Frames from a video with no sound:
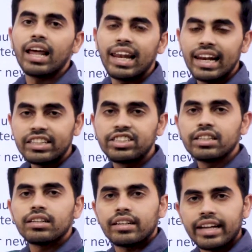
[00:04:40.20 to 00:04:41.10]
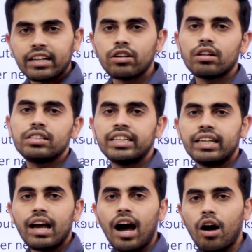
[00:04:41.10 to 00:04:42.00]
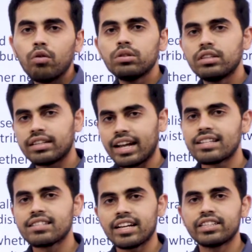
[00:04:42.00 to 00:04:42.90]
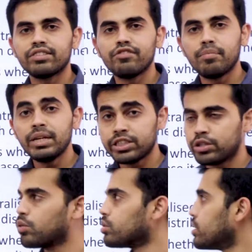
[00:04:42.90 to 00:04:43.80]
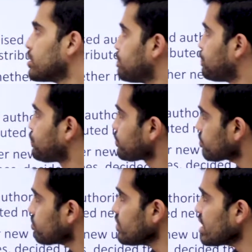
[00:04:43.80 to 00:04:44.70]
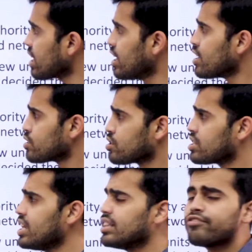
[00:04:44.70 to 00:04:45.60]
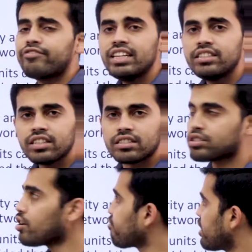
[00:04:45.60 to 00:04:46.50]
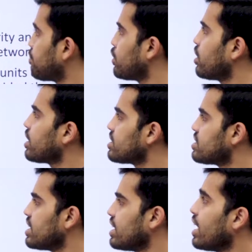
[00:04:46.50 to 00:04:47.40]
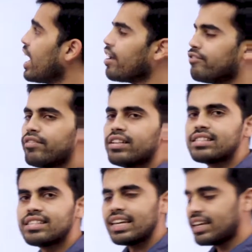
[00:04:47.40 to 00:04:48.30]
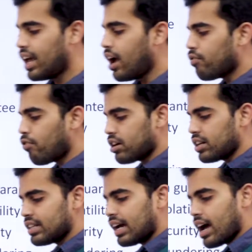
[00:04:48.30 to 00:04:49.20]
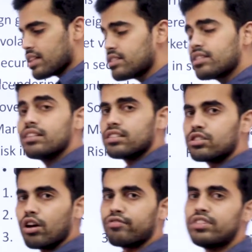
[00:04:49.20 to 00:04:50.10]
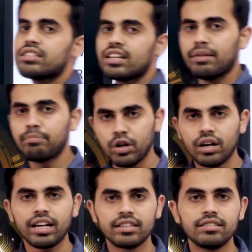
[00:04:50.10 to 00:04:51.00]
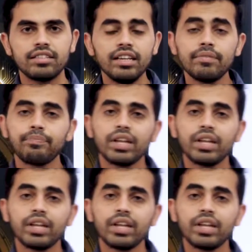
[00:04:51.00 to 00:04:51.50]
ledger technology, how the transaction will be stored. So seeing the features of cryptocurrency, we will see what are the concerns of this cryptocurrency.